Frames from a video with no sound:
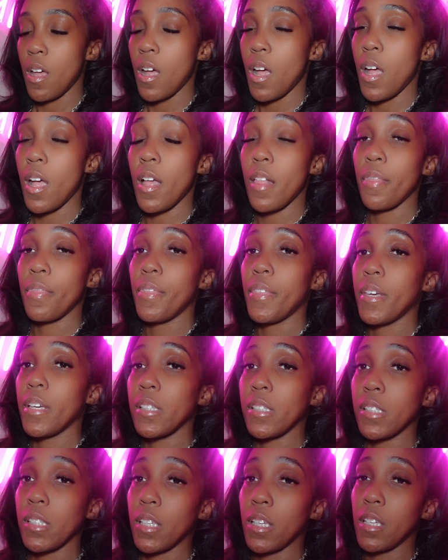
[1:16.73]
And
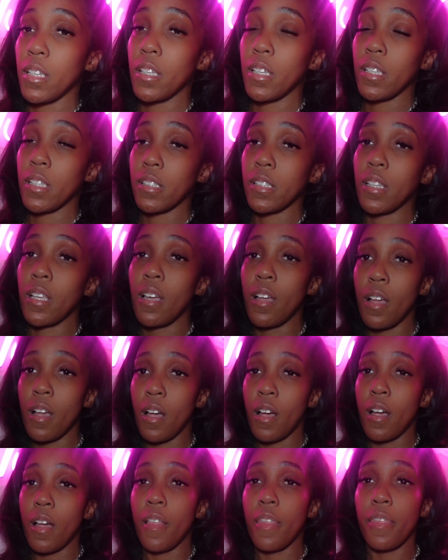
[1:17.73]
this is
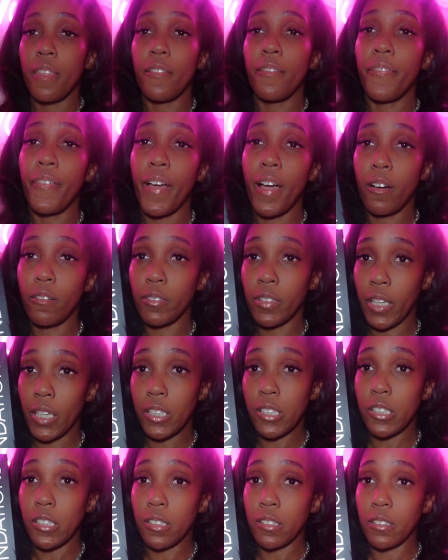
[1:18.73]
the
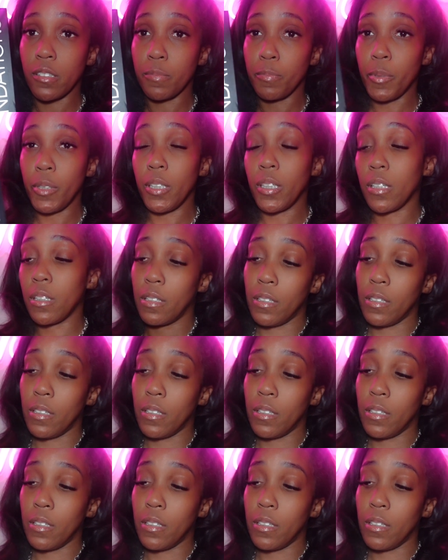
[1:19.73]
foundations book.